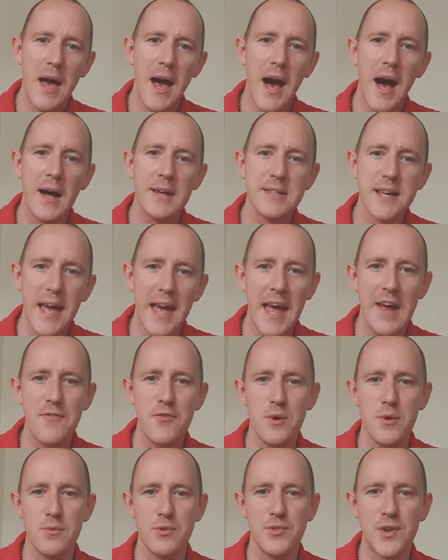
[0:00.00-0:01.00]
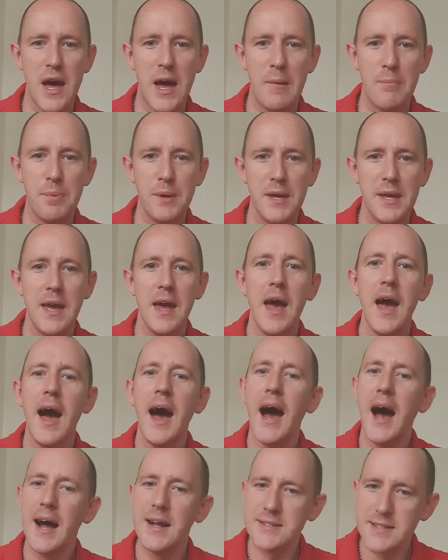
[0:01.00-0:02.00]
and everyone was happy
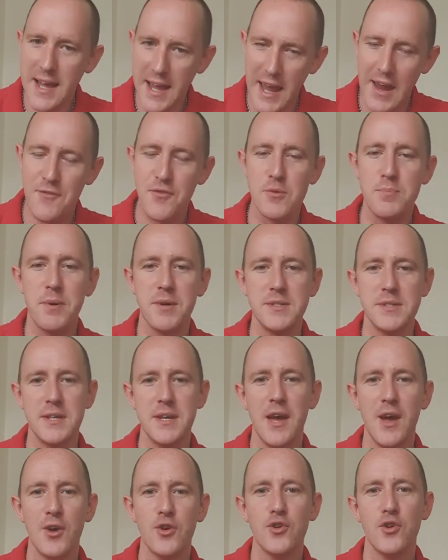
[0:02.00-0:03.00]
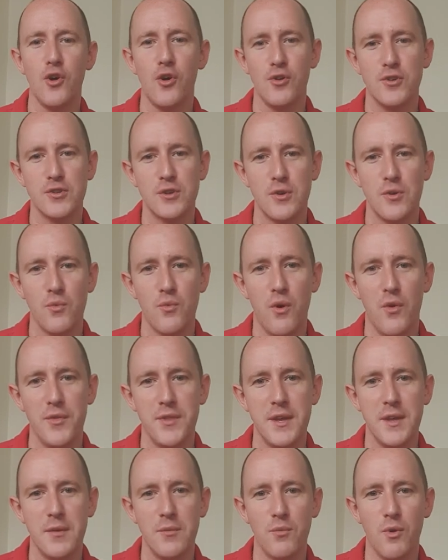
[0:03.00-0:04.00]
and everybody got what
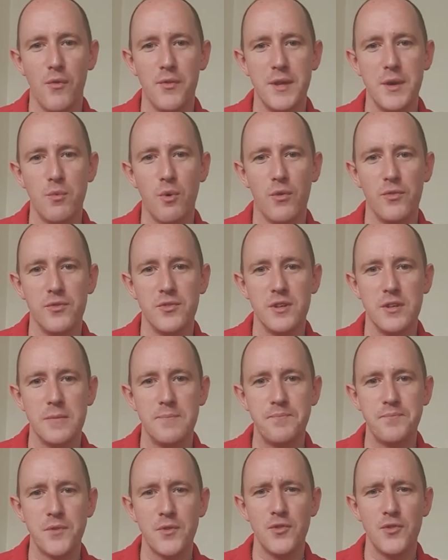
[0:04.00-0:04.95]
they wanted.